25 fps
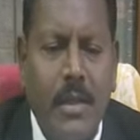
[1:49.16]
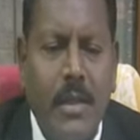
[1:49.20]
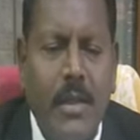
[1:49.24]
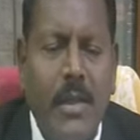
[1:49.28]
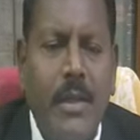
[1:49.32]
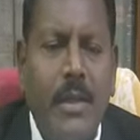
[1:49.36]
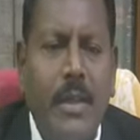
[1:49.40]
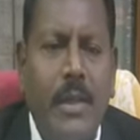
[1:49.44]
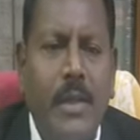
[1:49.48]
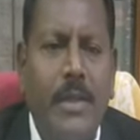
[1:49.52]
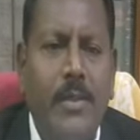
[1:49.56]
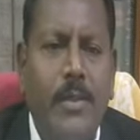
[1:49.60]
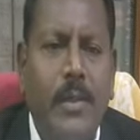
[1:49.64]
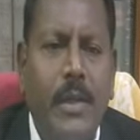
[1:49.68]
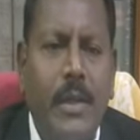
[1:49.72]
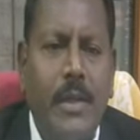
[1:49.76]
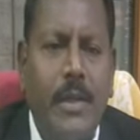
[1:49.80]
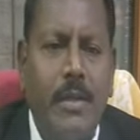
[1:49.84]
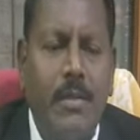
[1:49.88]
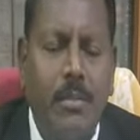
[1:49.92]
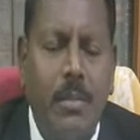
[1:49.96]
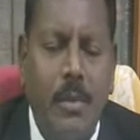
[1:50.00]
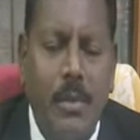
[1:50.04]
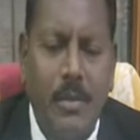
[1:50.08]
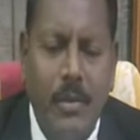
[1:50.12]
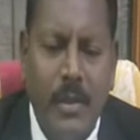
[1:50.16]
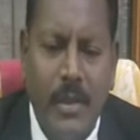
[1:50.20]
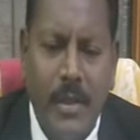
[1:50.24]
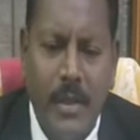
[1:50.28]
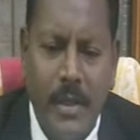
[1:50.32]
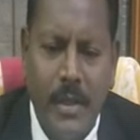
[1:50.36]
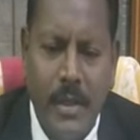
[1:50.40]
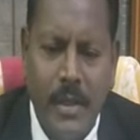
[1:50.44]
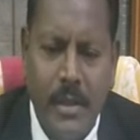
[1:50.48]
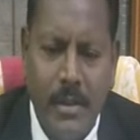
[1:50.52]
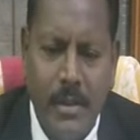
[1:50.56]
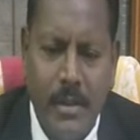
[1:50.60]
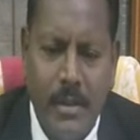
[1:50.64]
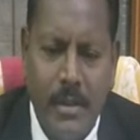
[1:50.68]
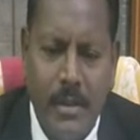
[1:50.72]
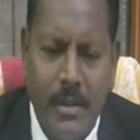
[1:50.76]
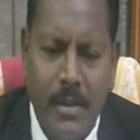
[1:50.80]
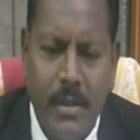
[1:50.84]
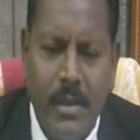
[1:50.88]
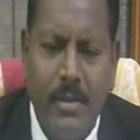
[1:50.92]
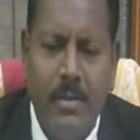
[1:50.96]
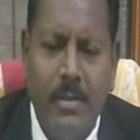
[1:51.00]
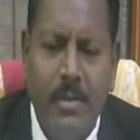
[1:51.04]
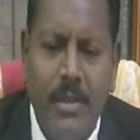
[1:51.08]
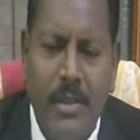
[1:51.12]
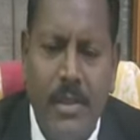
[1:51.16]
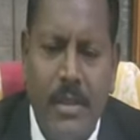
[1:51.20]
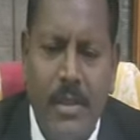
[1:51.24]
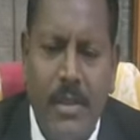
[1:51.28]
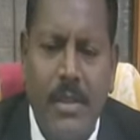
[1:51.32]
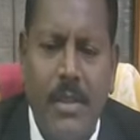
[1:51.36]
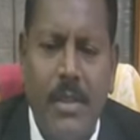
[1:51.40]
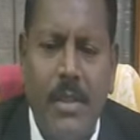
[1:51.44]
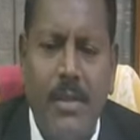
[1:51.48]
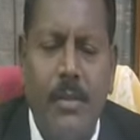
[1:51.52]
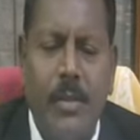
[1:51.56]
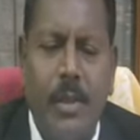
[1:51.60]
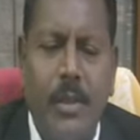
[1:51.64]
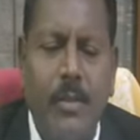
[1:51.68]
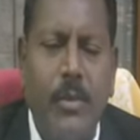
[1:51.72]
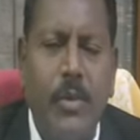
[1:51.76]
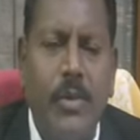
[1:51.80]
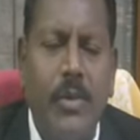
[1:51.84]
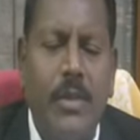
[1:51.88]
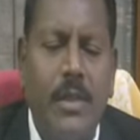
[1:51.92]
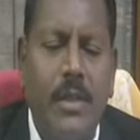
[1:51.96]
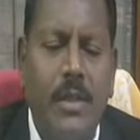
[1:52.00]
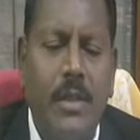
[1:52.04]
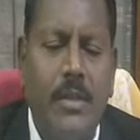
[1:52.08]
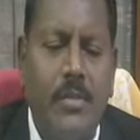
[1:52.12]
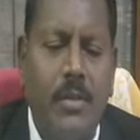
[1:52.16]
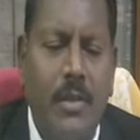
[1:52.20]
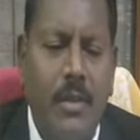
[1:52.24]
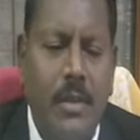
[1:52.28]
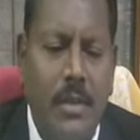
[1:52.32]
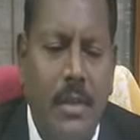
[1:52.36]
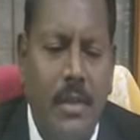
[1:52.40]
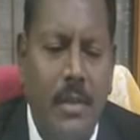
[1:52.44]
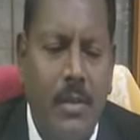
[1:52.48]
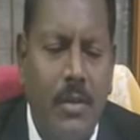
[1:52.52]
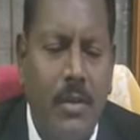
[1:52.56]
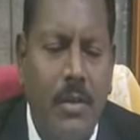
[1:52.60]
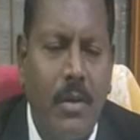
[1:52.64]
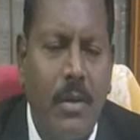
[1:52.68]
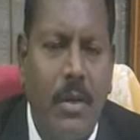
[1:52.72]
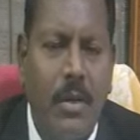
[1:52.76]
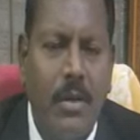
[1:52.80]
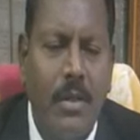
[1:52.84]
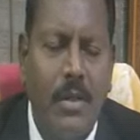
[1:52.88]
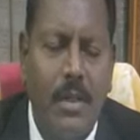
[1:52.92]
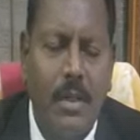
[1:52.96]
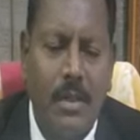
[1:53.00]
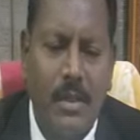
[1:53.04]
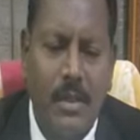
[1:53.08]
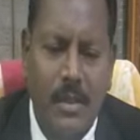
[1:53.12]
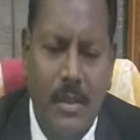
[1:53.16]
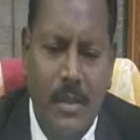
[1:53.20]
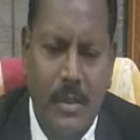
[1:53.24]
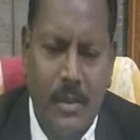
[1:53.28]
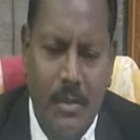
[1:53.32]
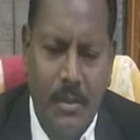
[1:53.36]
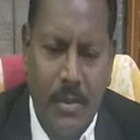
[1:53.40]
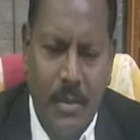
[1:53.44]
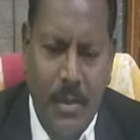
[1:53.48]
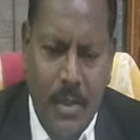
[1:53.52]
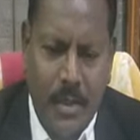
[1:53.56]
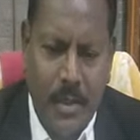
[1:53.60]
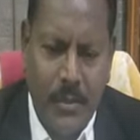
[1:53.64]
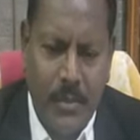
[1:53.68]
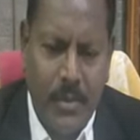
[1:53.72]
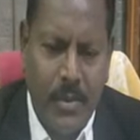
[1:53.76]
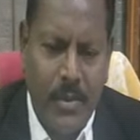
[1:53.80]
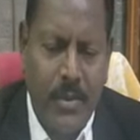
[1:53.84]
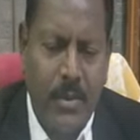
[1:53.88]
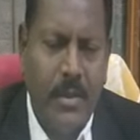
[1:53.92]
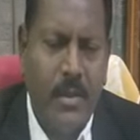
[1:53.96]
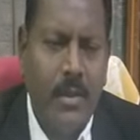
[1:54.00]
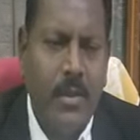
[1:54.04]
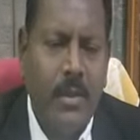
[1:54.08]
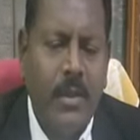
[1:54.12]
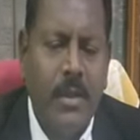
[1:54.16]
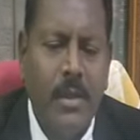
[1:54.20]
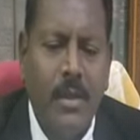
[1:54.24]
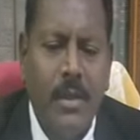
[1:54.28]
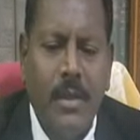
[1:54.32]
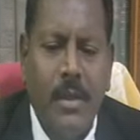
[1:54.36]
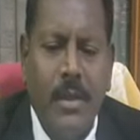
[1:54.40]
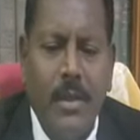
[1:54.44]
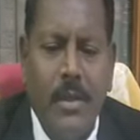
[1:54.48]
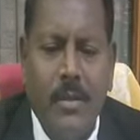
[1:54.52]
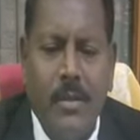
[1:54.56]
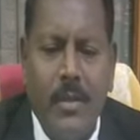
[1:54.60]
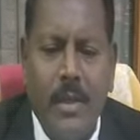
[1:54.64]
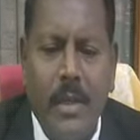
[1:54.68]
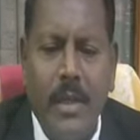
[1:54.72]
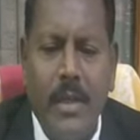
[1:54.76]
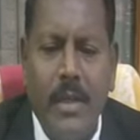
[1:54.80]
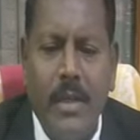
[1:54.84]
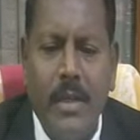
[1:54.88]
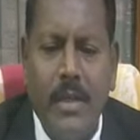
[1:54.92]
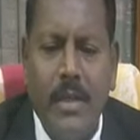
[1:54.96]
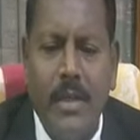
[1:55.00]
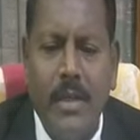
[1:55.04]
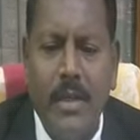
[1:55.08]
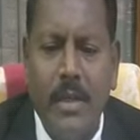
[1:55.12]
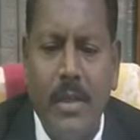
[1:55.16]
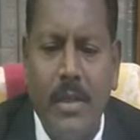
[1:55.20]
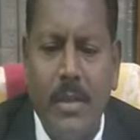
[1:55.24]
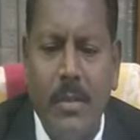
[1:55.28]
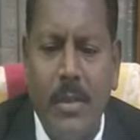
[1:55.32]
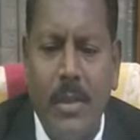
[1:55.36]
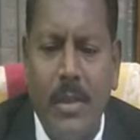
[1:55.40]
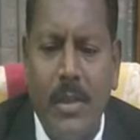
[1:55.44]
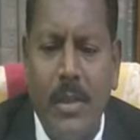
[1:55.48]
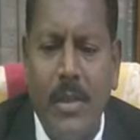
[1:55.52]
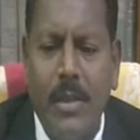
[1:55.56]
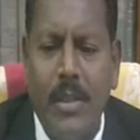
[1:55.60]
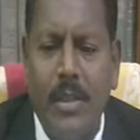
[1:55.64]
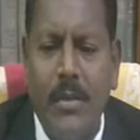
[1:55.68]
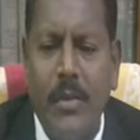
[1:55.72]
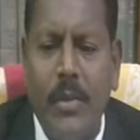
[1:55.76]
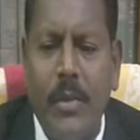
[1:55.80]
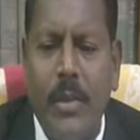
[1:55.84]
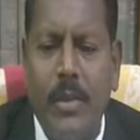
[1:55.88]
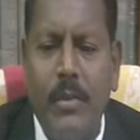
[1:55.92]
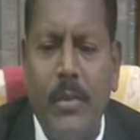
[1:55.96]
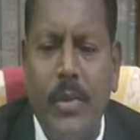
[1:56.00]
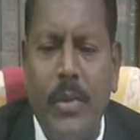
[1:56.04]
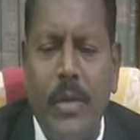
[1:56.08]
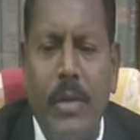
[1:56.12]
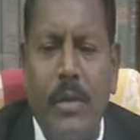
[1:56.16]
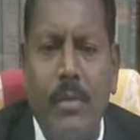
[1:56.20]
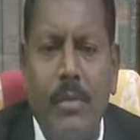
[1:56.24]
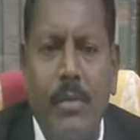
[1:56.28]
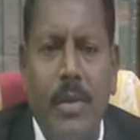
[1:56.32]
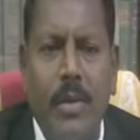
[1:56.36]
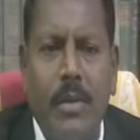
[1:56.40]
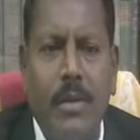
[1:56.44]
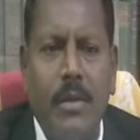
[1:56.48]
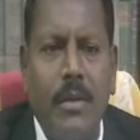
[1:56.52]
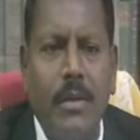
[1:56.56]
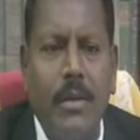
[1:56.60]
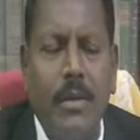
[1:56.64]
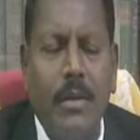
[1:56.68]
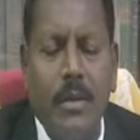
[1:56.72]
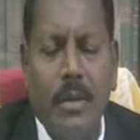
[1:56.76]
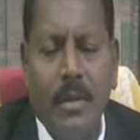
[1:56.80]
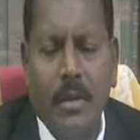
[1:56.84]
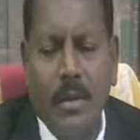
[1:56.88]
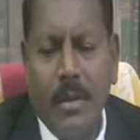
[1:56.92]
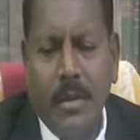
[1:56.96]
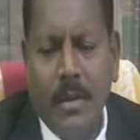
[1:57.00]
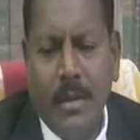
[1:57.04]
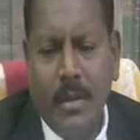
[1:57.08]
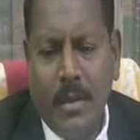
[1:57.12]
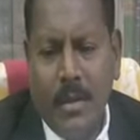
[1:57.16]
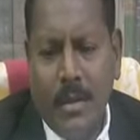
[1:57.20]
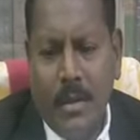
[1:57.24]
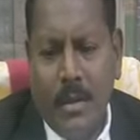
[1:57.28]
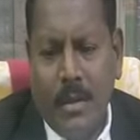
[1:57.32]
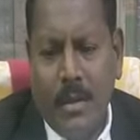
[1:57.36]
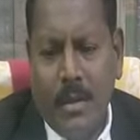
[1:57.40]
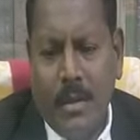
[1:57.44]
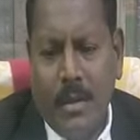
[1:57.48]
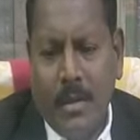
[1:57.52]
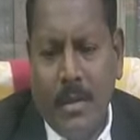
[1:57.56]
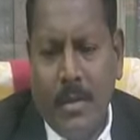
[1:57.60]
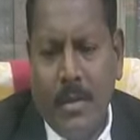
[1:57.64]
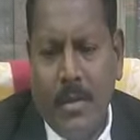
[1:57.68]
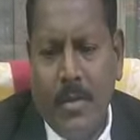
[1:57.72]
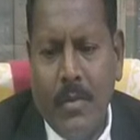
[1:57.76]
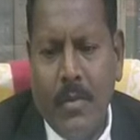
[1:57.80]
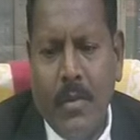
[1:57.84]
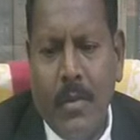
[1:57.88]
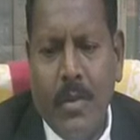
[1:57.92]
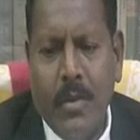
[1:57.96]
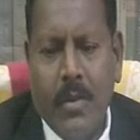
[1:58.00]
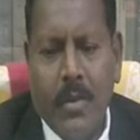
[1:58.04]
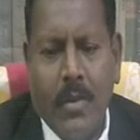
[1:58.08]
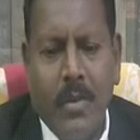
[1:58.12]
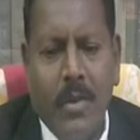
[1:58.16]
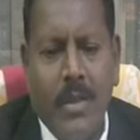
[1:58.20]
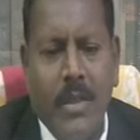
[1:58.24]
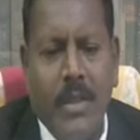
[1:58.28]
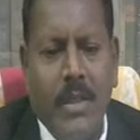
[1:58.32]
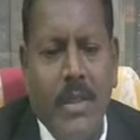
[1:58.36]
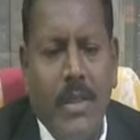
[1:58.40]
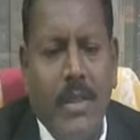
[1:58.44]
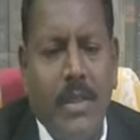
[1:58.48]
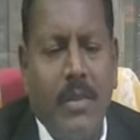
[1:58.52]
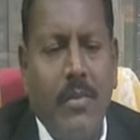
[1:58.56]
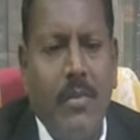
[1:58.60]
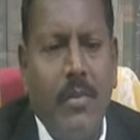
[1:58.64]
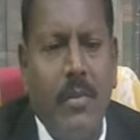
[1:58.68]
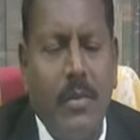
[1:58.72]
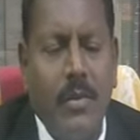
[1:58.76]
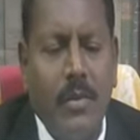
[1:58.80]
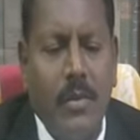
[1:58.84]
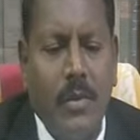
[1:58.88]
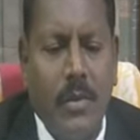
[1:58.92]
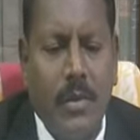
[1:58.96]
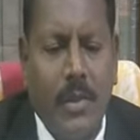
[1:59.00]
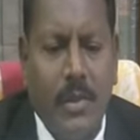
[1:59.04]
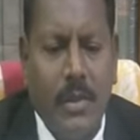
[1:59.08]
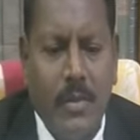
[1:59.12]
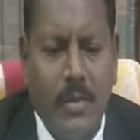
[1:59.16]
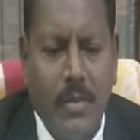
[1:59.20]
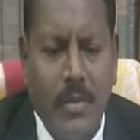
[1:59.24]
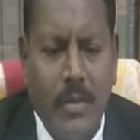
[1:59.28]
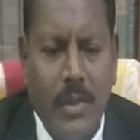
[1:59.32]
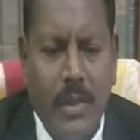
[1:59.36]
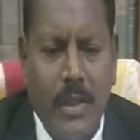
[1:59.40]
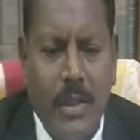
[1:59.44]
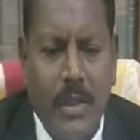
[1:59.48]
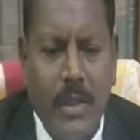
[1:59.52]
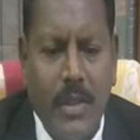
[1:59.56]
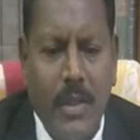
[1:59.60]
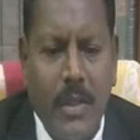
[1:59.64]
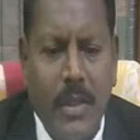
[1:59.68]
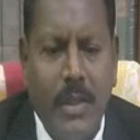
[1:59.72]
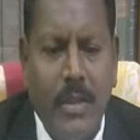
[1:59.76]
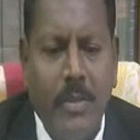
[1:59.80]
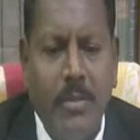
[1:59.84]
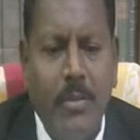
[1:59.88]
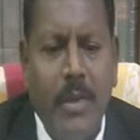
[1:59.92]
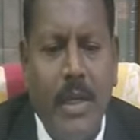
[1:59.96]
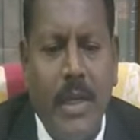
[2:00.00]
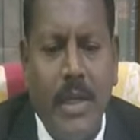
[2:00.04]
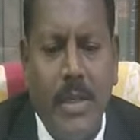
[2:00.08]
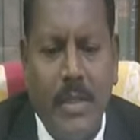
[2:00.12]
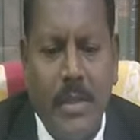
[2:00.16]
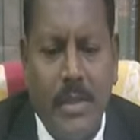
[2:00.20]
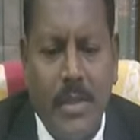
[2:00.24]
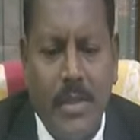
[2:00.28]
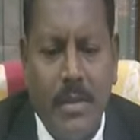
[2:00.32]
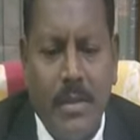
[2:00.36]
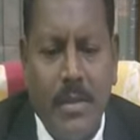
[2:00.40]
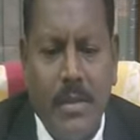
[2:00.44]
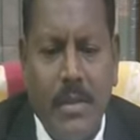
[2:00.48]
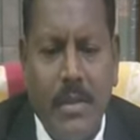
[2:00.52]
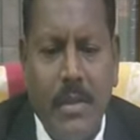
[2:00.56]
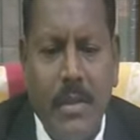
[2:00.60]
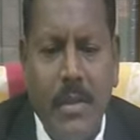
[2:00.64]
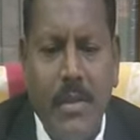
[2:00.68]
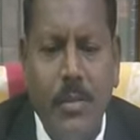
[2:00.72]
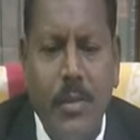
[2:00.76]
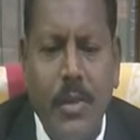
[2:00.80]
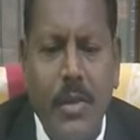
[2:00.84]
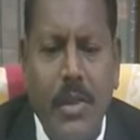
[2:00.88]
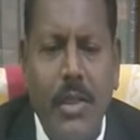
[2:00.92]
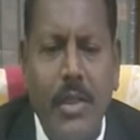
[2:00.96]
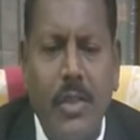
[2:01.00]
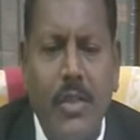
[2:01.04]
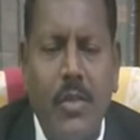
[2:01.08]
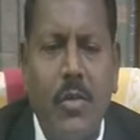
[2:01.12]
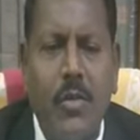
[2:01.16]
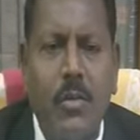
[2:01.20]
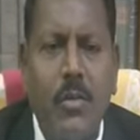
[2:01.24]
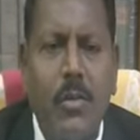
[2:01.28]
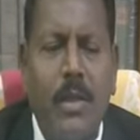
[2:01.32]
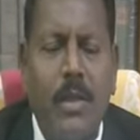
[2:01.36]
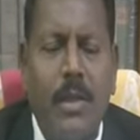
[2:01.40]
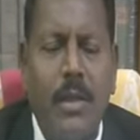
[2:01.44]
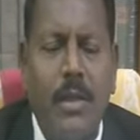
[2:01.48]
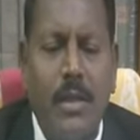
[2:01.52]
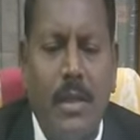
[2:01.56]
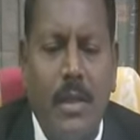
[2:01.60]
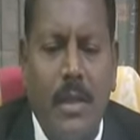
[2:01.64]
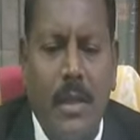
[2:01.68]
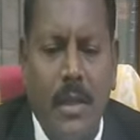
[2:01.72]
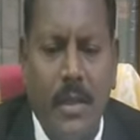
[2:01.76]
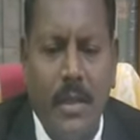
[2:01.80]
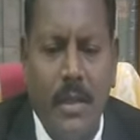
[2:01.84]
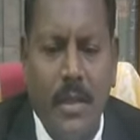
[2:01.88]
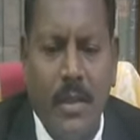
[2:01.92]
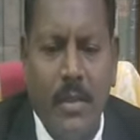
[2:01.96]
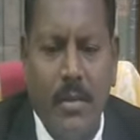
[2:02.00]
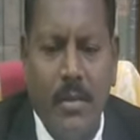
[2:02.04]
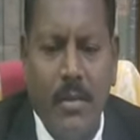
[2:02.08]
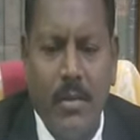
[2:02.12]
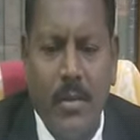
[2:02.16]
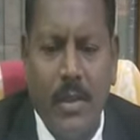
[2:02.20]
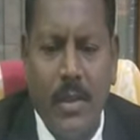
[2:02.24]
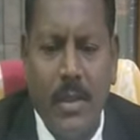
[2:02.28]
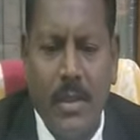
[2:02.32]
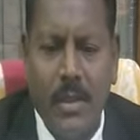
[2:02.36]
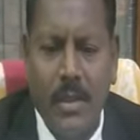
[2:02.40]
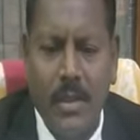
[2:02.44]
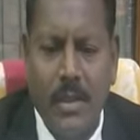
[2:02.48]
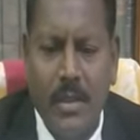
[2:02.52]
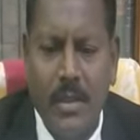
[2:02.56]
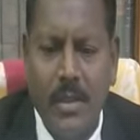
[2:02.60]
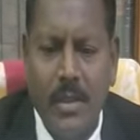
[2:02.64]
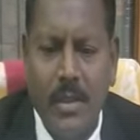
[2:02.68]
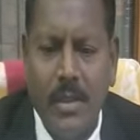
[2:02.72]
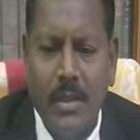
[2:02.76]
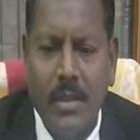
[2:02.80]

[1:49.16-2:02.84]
in respect of providing reservations in promotions for scheduled castes and scheduled tribes, while its judgment in civil appeal number 1226 26 of 2020 and batch in Mukesh Kumar and another versus